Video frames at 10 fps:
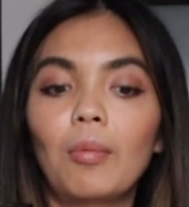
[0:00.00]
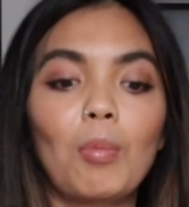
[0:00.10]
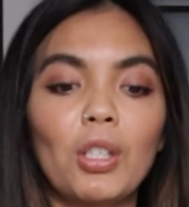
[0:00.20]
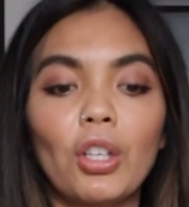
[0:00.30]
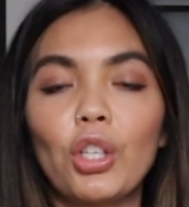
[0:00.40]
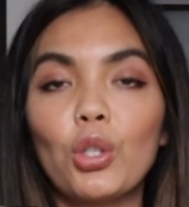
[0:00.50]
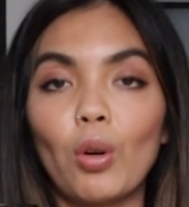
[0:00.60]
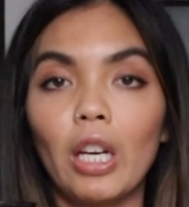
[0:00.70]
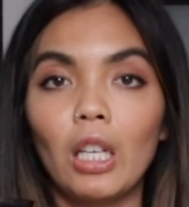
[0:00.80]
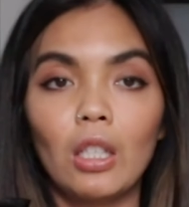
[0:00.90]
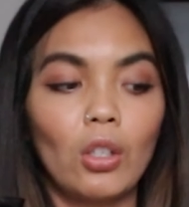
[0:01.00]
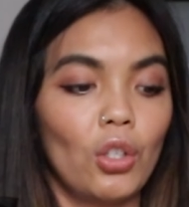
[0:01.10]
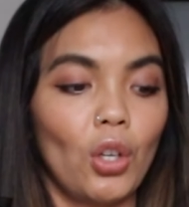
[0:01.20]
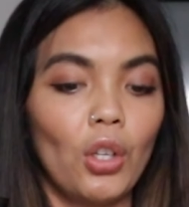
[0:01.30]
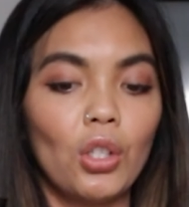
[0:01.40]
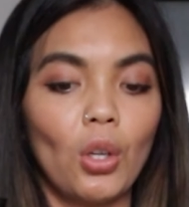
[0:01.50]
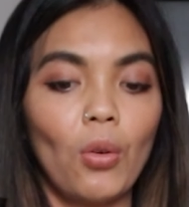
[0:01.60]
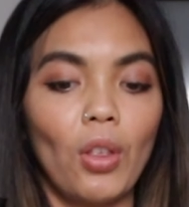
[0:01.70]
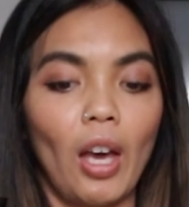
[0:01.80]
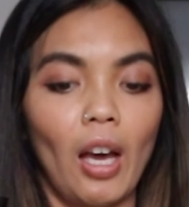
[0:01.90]
I'm just gonna strain it just
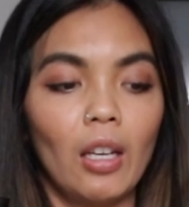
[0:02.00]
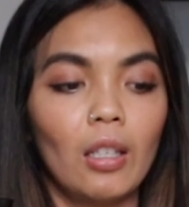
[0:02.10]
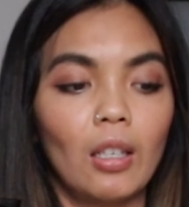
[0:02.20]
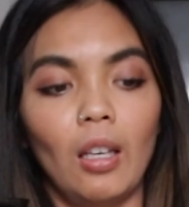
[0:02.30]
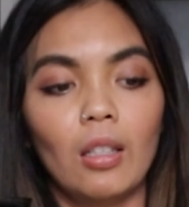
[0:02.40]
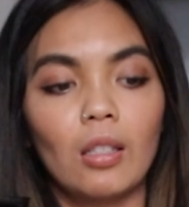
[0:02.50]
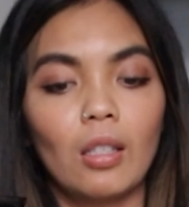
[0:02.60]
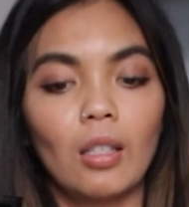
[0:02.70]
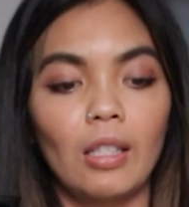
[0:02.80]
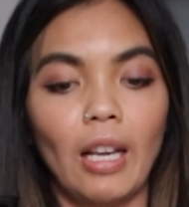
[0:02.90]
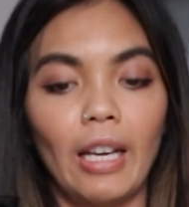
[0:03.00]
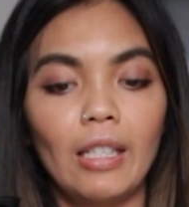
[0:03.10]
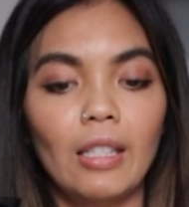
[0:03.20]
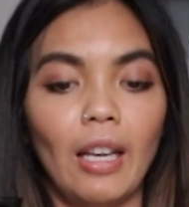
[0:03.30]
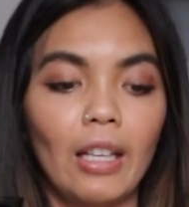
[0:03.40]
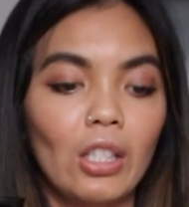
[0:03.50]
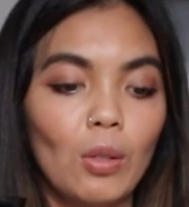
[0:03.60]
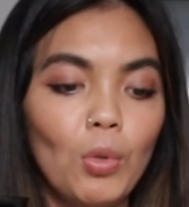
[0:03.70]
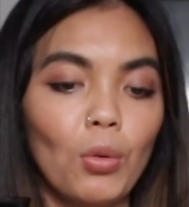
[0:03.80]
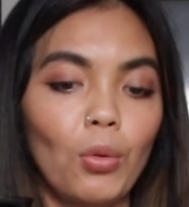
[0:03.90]
so that it's nice and
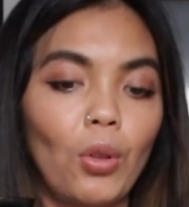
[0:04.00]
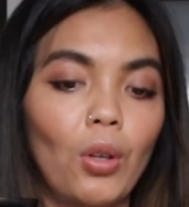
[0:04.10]
smooth.